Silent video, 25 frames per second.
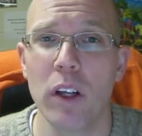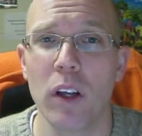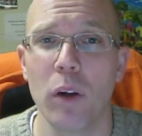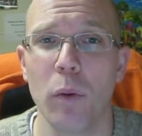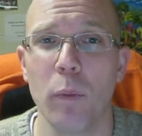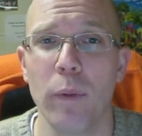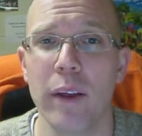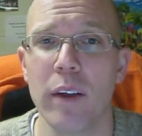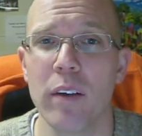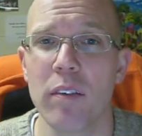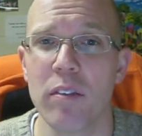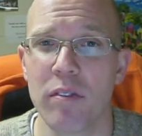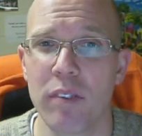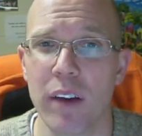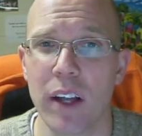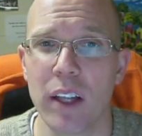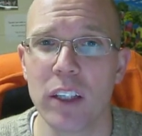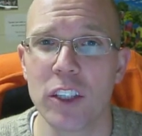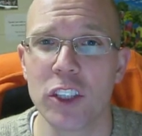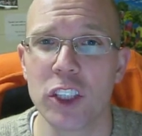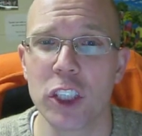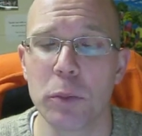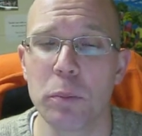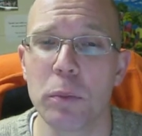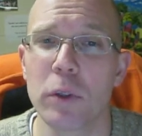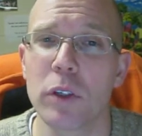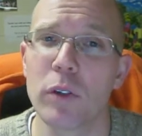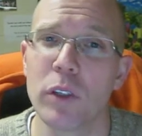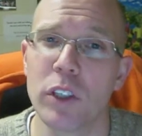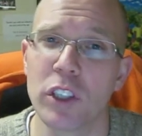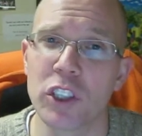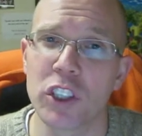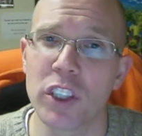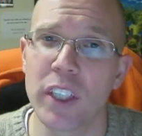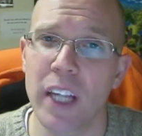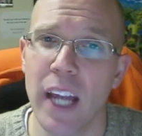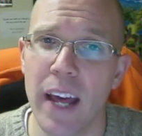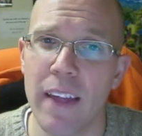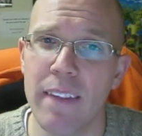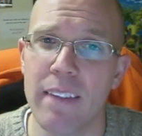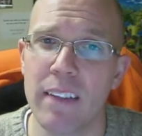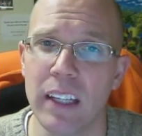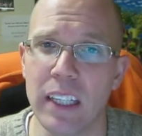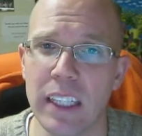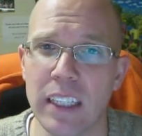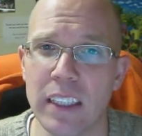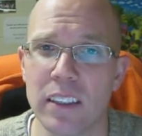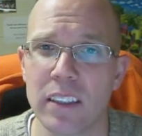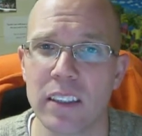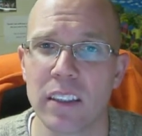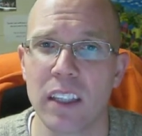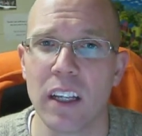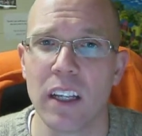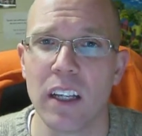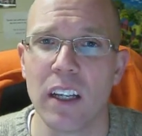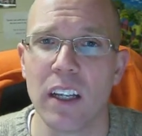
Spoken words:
we have Fellowship of Christian Athletes.